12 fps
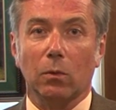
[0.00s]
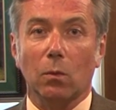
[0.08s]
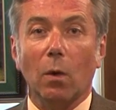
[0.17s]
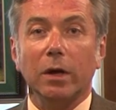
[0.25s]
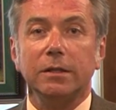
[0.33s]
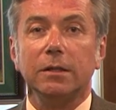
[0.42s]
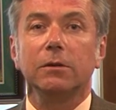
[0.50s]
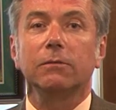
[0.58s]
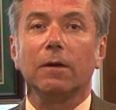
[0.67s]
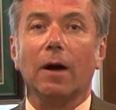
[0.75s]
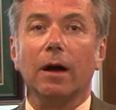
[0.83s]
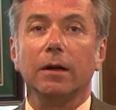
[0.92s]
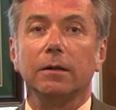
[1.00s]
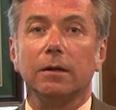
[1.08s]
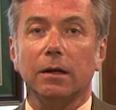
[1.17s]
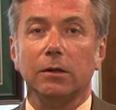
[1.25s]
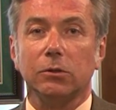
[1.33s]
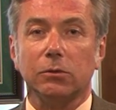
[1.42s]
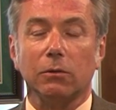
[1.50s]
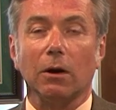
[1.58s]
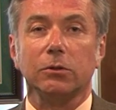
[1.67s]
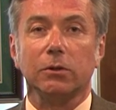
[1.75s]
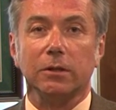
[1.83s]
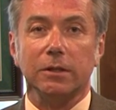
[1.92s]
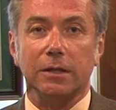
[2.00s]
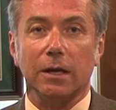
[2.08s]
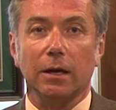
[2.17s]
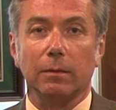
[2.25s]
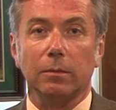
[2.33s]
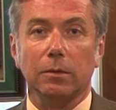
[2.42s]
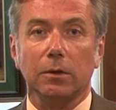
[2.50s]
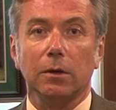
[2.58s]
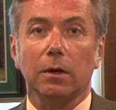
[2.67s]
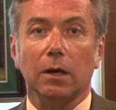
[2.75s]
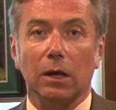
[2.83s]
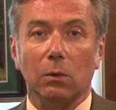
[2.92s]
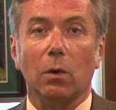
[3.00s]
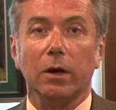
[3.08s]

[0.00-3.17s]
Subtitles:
What did you find on your structural exam, and